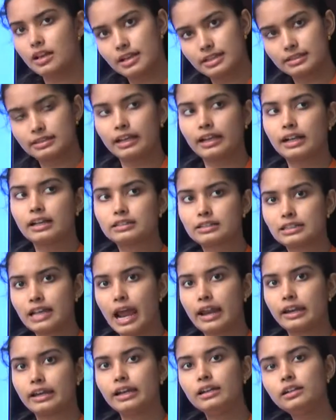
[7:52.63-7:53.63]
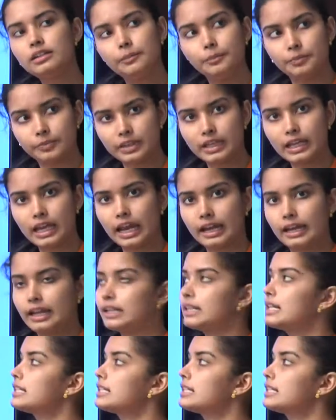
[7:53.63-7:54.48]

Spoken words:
single-stranded DNA.